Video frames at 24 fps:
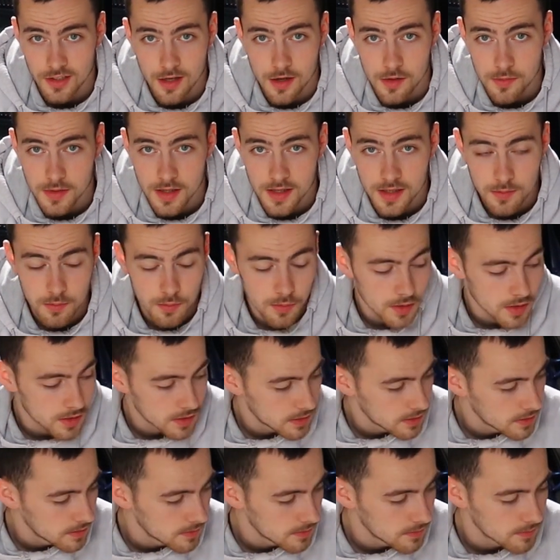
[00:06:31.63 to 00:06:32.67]
an update,
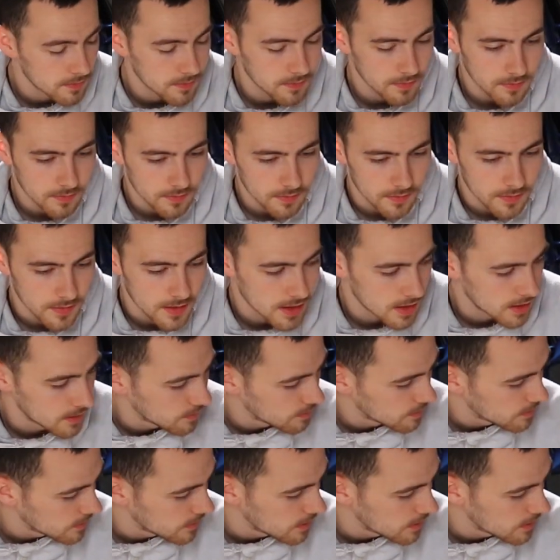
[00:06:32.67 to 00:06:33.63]
but yeah,